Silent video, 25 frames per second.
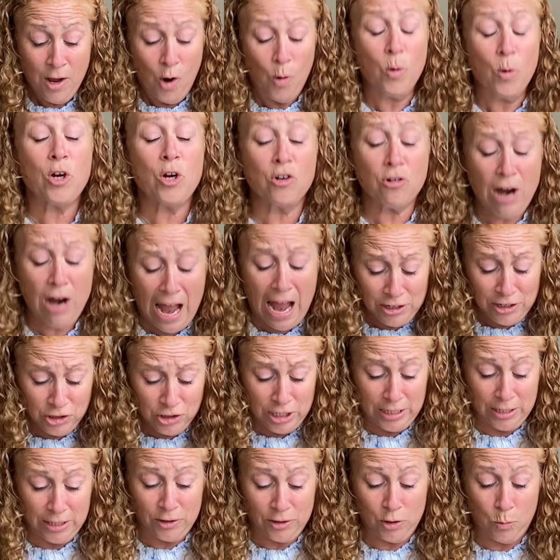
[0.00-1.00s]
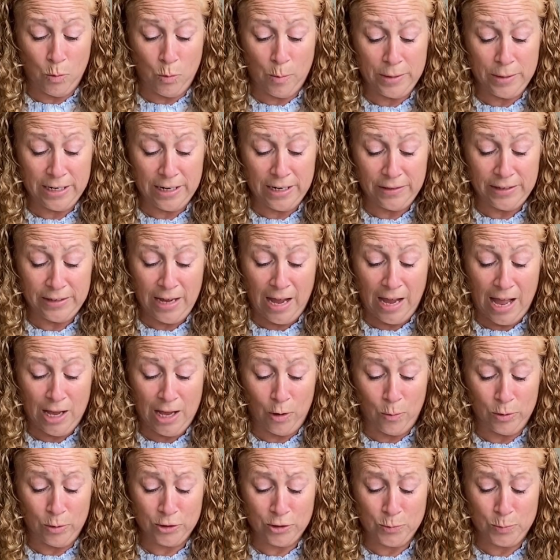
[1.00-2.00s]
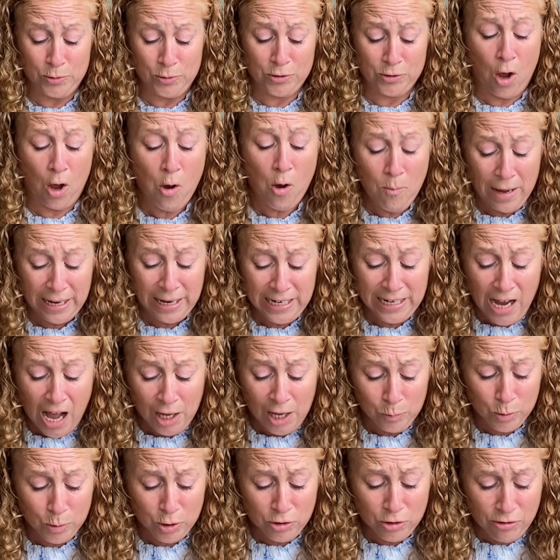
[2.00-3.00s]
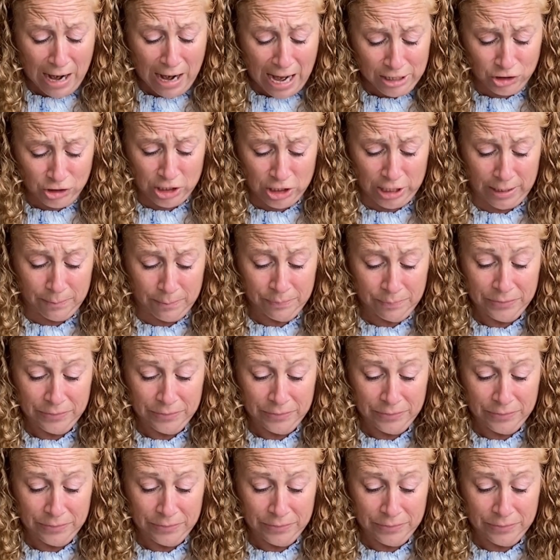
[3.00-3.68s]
"We're crashing," the woman on the aisle whispers. "Oh my God, we're crashing."